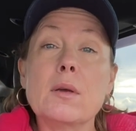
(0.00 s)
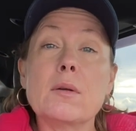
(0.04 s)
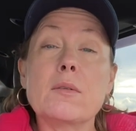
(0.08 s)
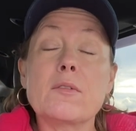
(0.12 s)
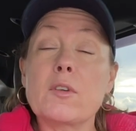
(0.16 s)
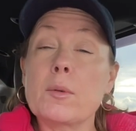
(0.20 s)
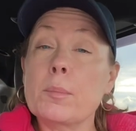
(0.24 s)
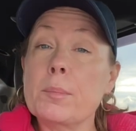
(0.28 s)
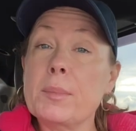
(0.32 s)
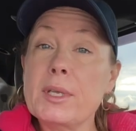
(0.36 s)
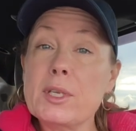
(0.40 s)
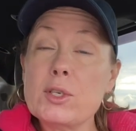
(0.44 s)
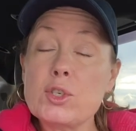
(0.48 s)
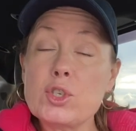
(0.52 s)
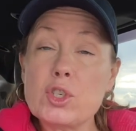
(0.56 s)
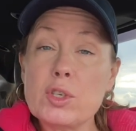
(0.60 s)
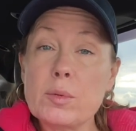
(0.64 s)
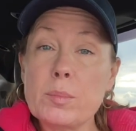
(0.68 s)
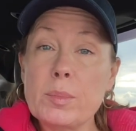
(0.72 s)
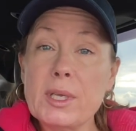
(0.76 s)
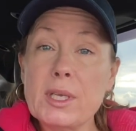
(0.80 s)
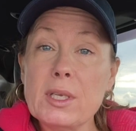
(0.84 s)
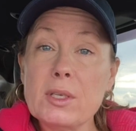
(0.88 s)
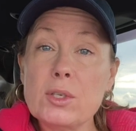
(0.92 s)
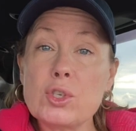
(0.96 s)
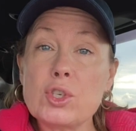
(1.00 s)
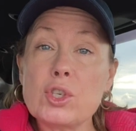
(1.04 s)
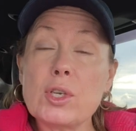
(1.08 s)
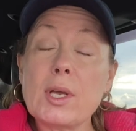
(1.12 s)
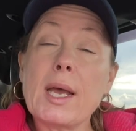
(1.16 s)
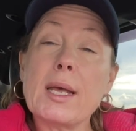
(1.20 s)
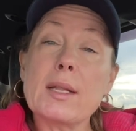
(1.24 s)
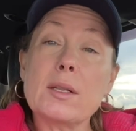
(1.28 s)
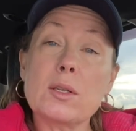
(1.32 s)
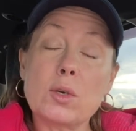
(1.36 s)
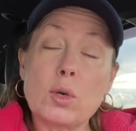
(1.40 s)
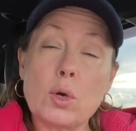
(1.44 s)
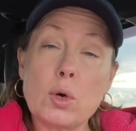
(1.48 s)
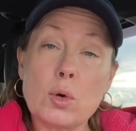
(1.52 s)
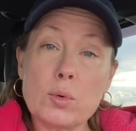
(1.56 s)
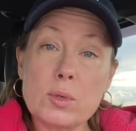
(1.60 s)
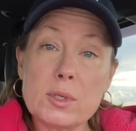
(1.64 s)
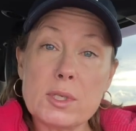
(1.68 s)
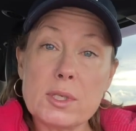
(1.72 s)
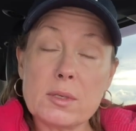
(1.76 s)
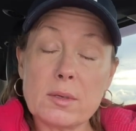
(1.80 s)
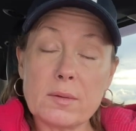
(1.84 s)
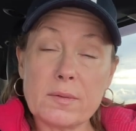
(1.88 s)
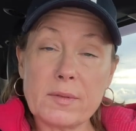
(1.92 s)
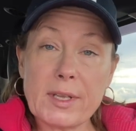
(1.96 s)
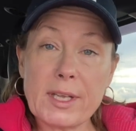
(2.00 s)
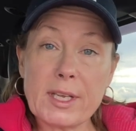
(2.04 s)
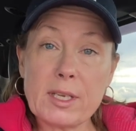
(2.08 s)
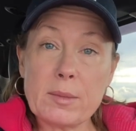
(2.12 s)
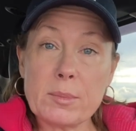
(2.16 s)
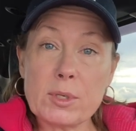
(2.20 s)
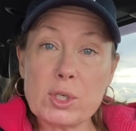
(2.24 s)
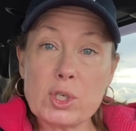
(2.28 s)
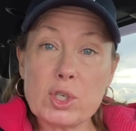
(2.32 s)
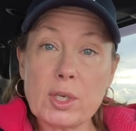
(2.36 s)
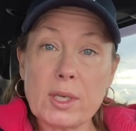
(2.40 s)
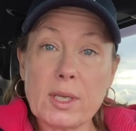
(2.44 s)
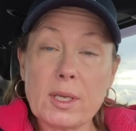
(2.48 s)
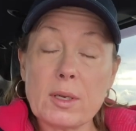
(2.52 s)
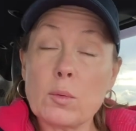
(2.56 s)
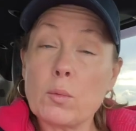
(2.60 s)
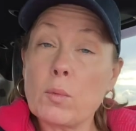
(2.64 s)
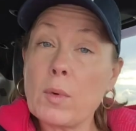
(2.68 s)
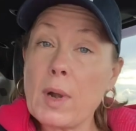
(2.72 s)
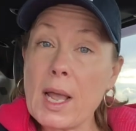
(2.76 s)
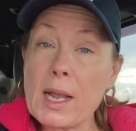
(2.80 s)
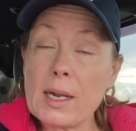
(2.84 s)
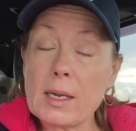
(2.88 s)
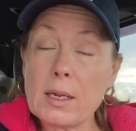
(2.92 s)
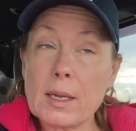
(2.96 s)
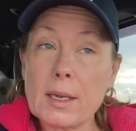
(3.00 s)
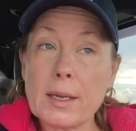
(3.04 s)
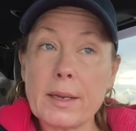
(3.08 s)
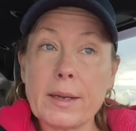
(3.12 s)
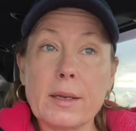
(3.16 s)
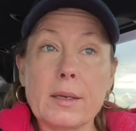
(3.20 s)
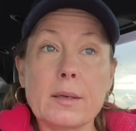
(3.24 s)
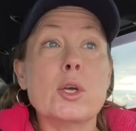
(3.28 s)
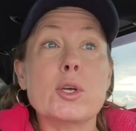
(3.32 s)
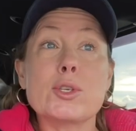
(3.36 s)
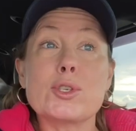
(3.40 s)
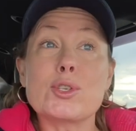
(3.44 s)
from beach to beach on the coast of Lake Michigan rock hunting.